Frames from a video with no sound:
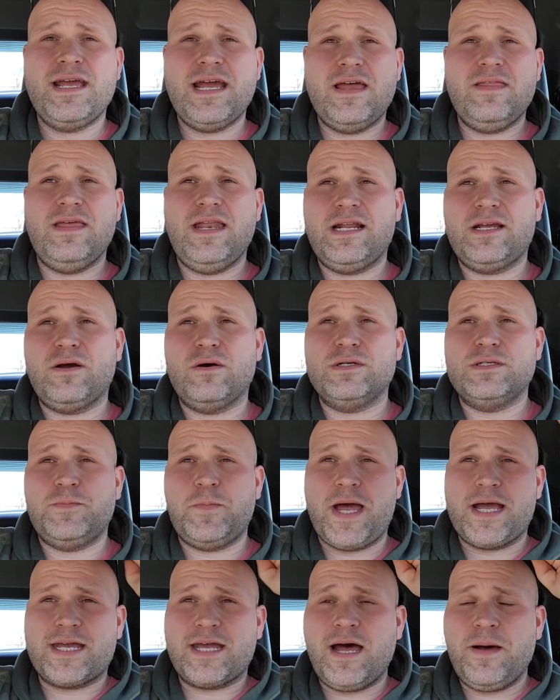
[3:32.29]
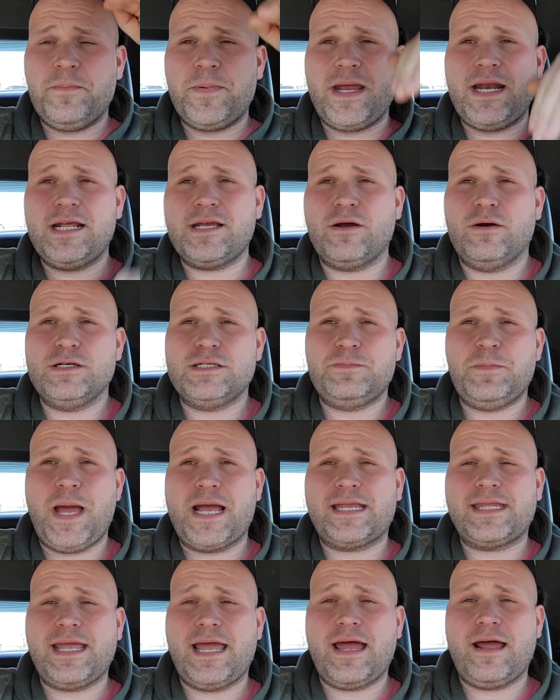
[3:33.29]
And then it goes back up and it goes
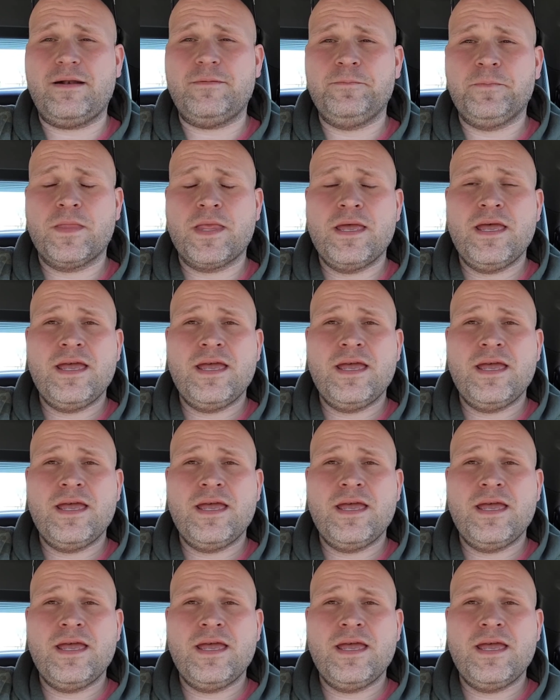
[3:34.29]
back down.